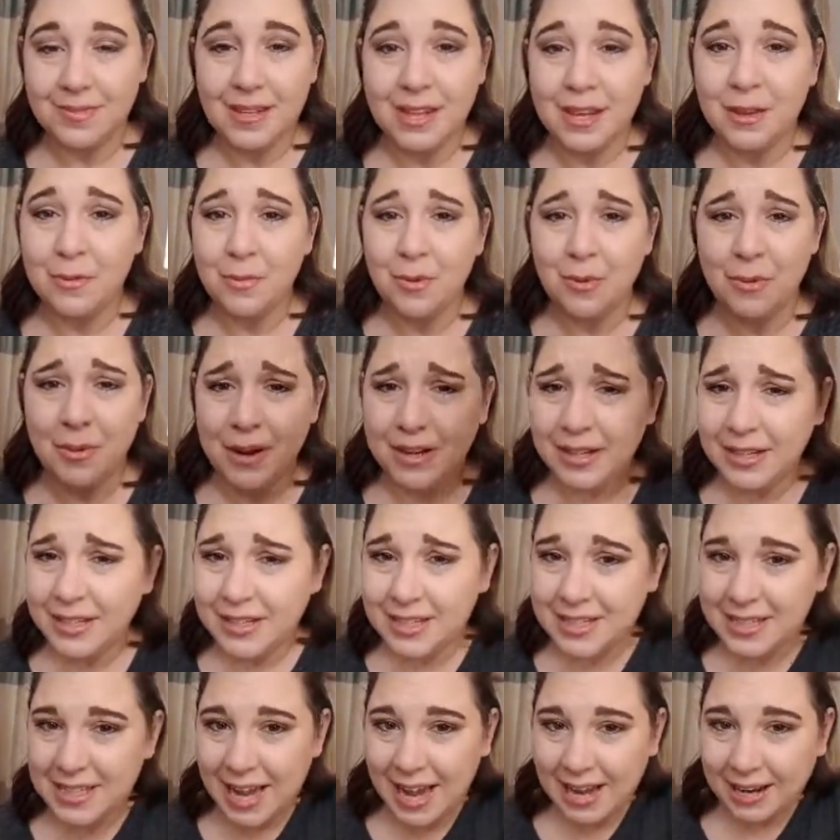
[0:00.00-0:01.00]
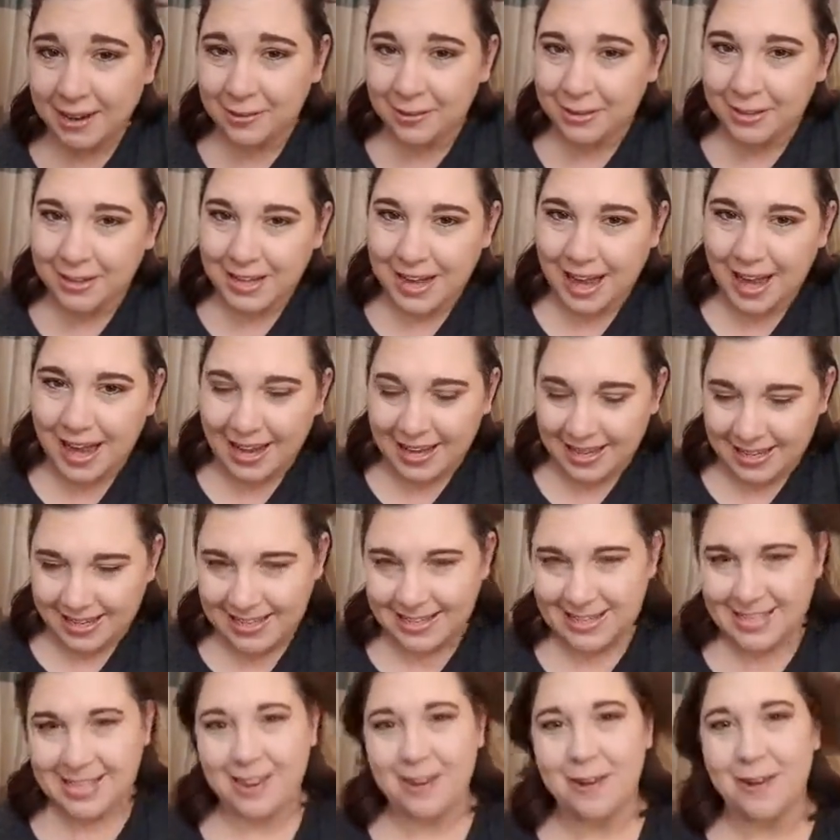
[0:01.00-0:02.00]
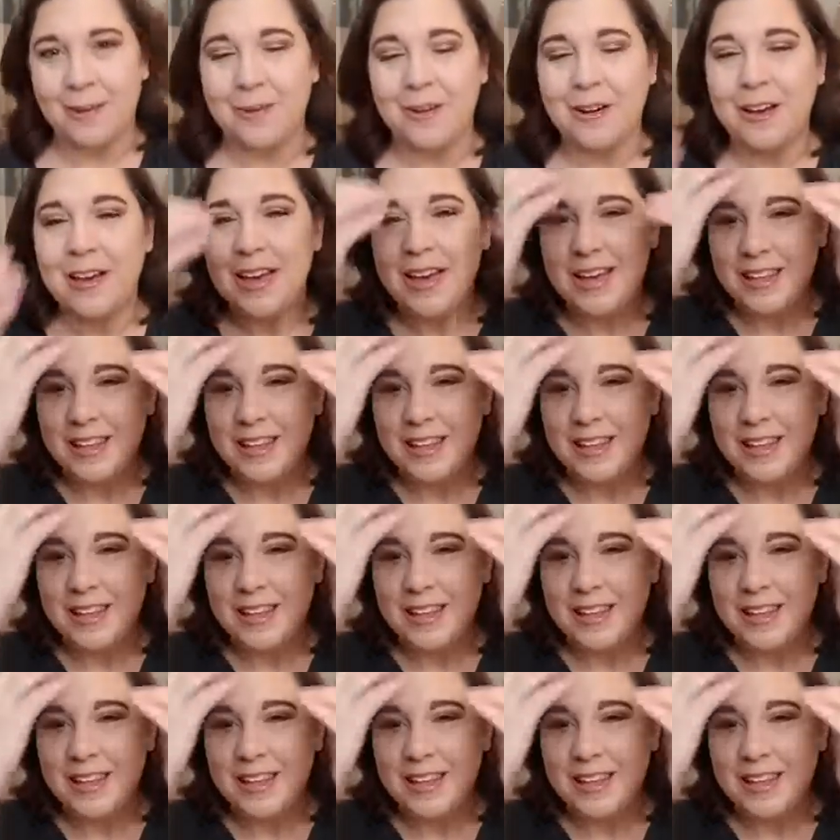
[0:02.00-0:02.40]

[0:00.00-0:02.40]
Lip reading: And we're ready to tackle the day. So